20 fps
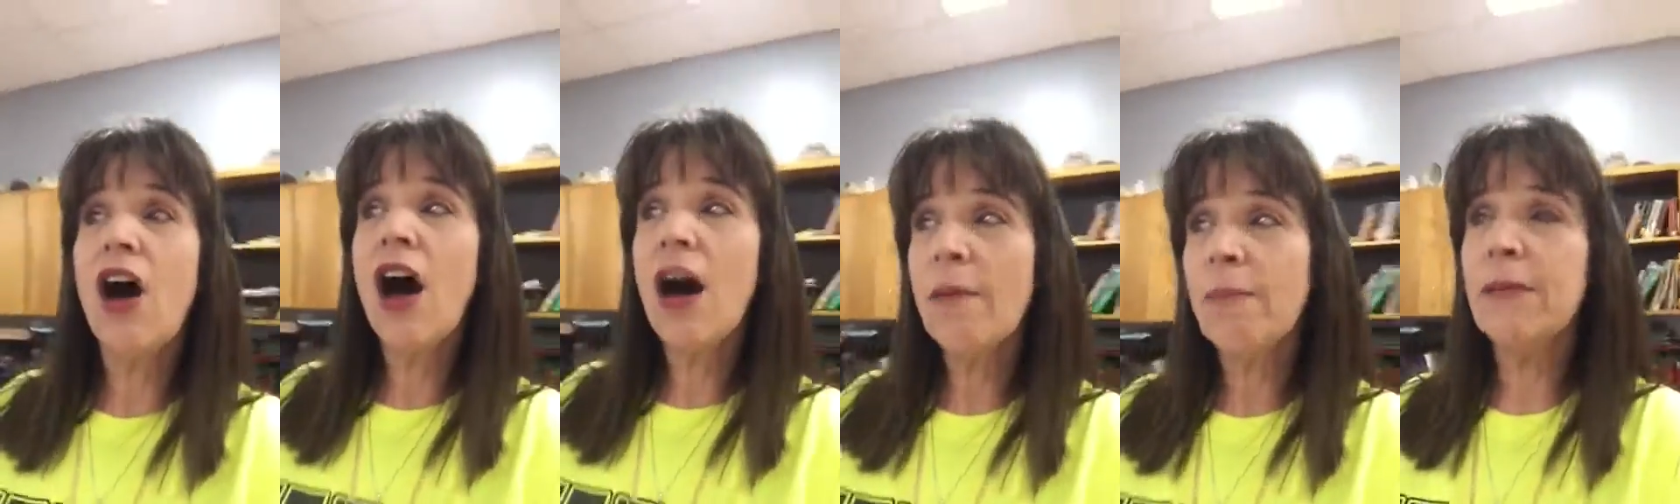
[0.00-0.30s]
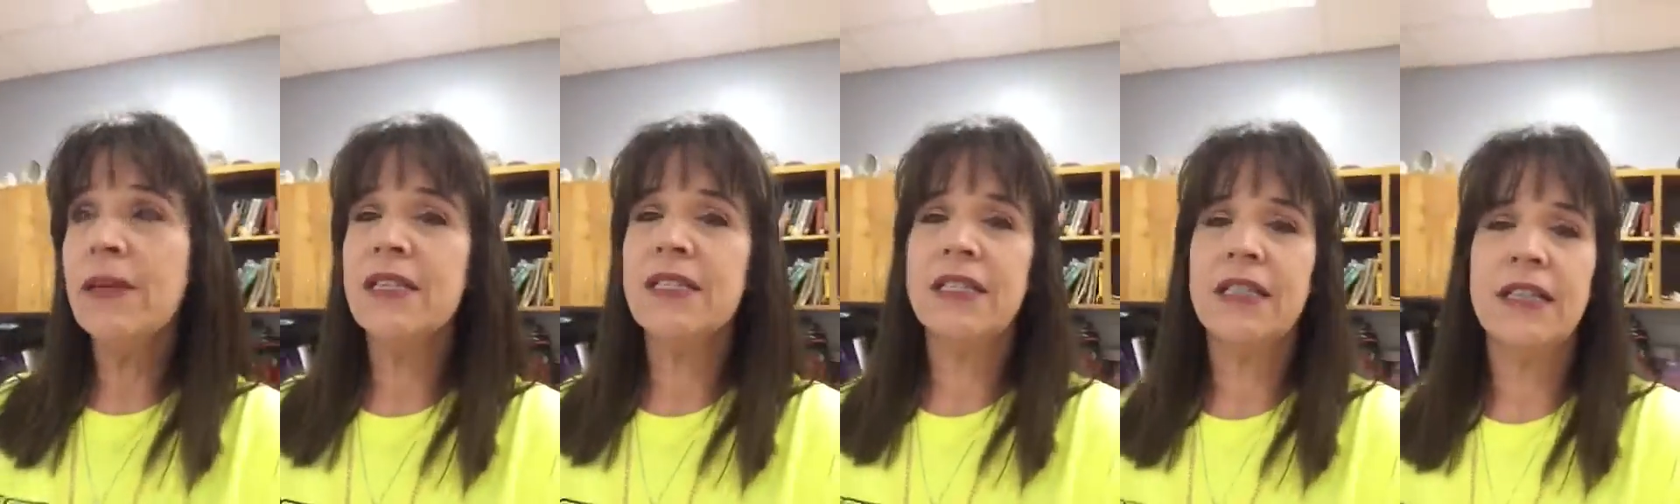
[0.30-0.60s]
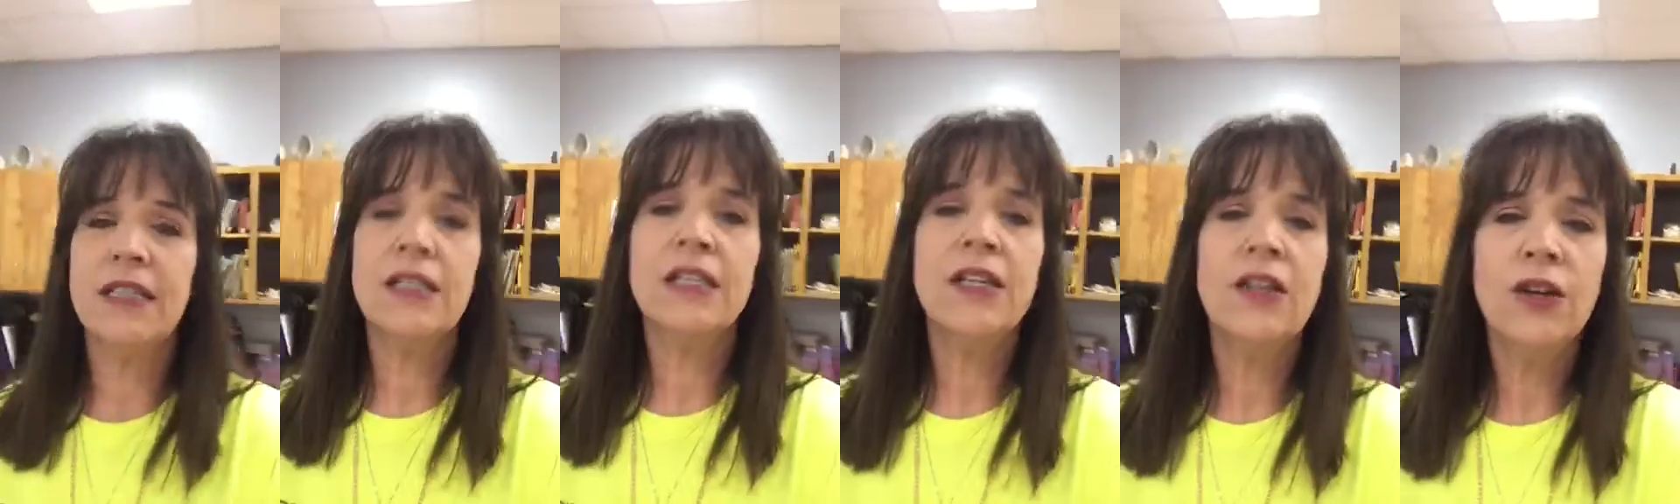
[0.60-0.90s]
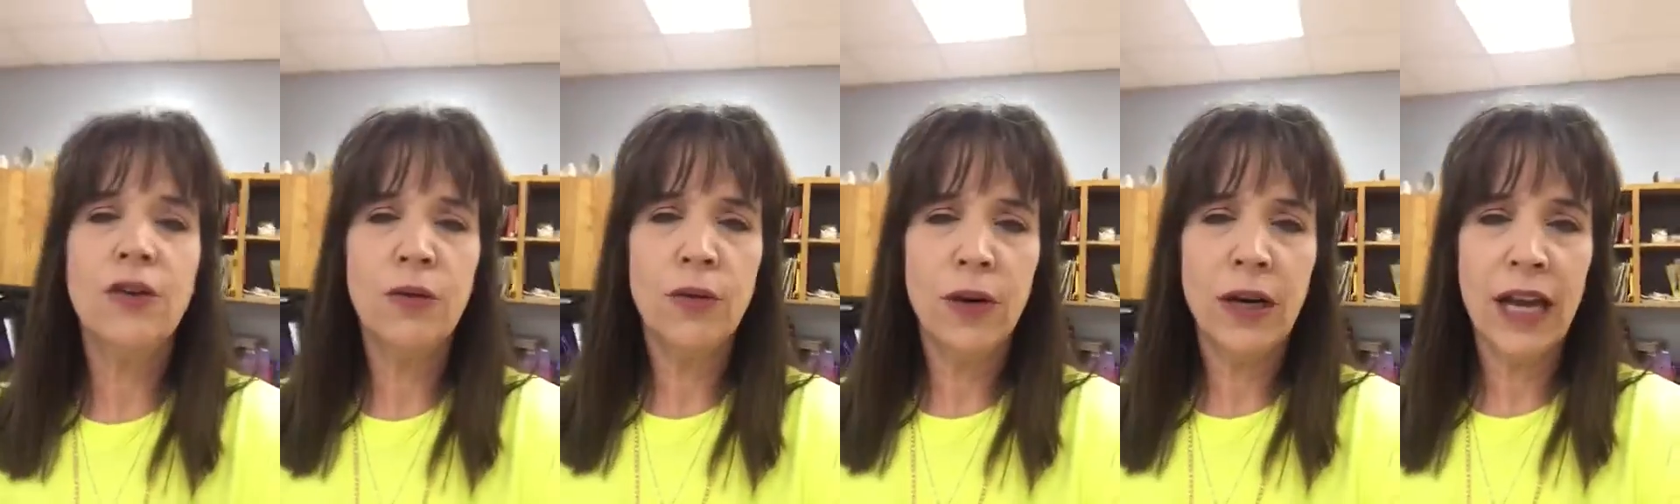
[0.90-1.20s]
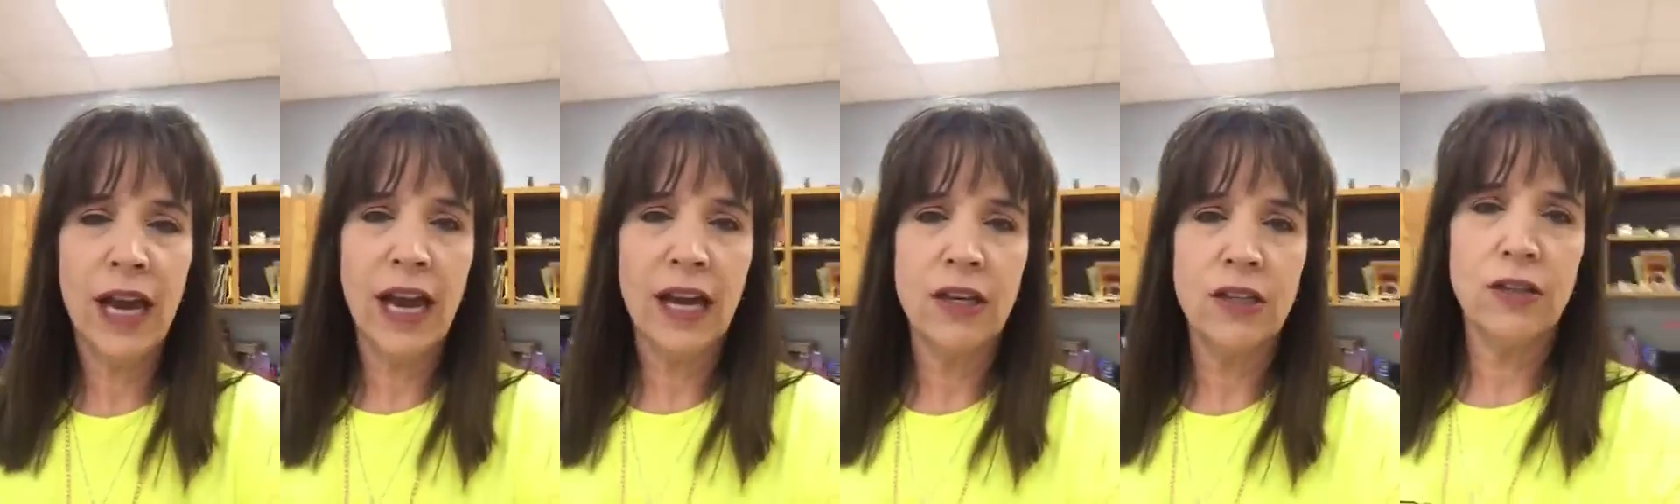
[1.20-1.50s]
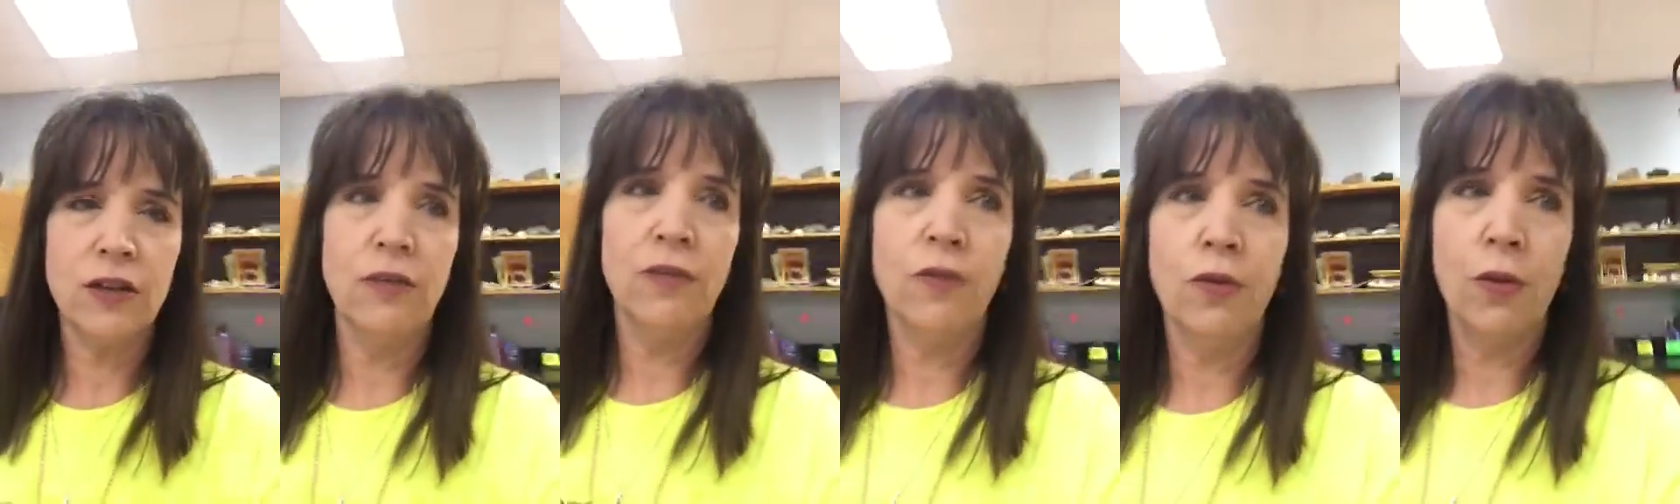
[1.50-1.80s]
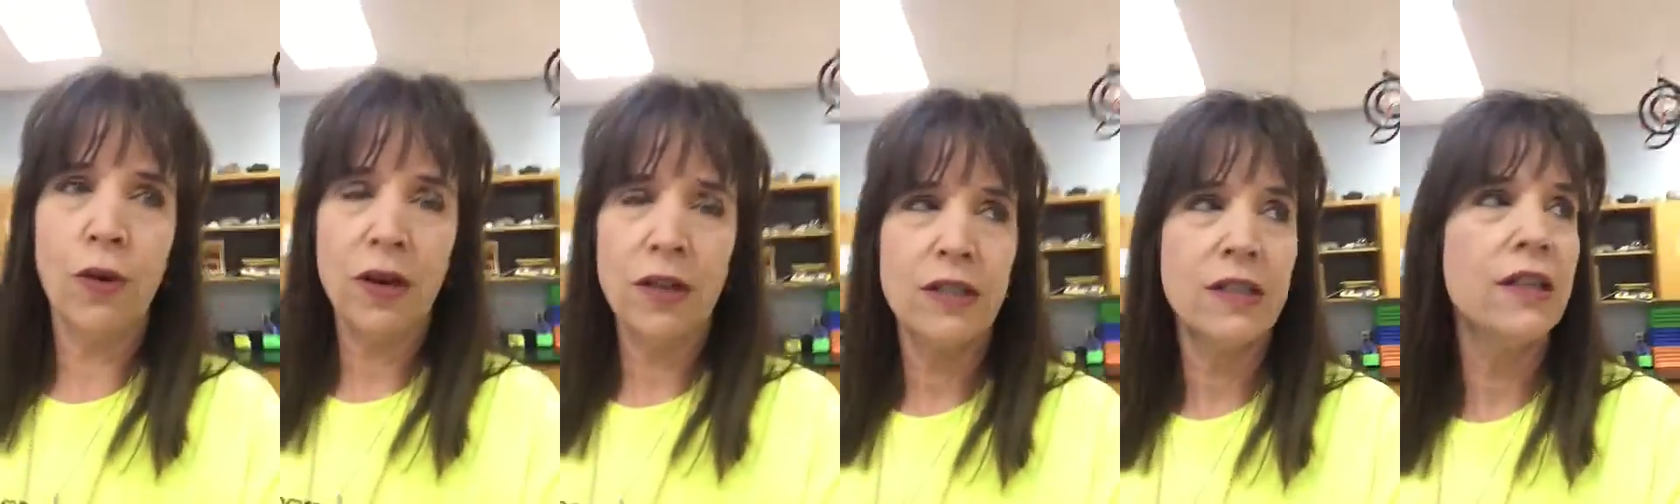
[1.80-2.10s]
opposite reaction
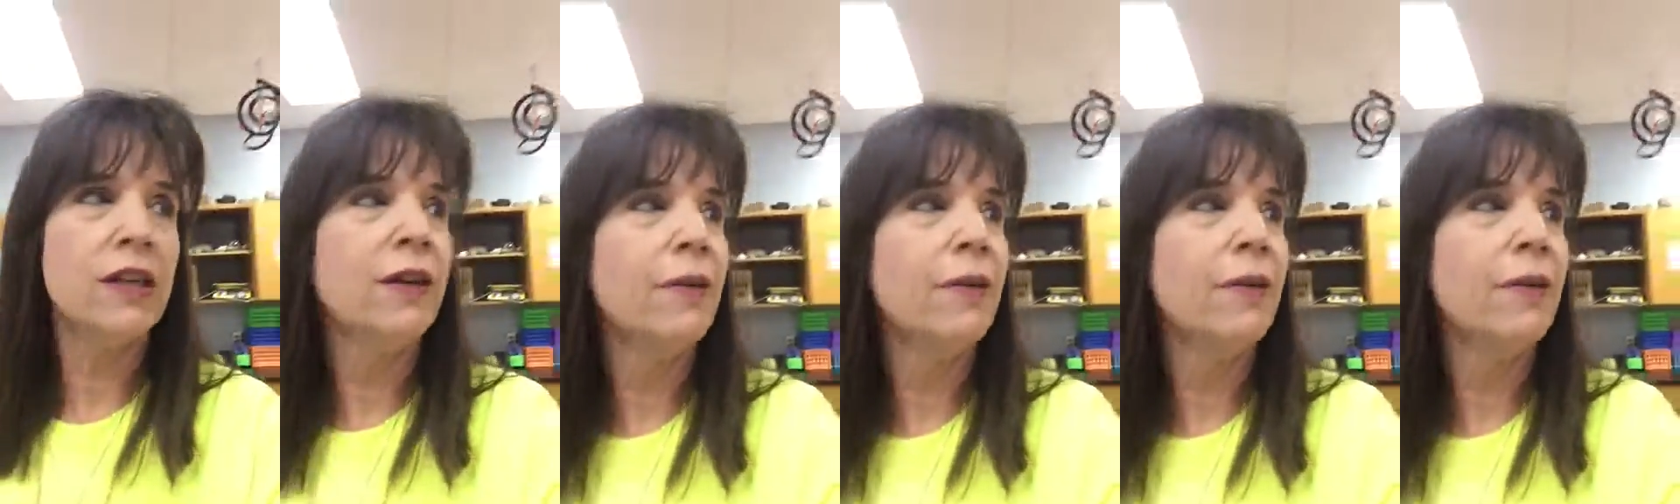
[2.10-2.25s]
force.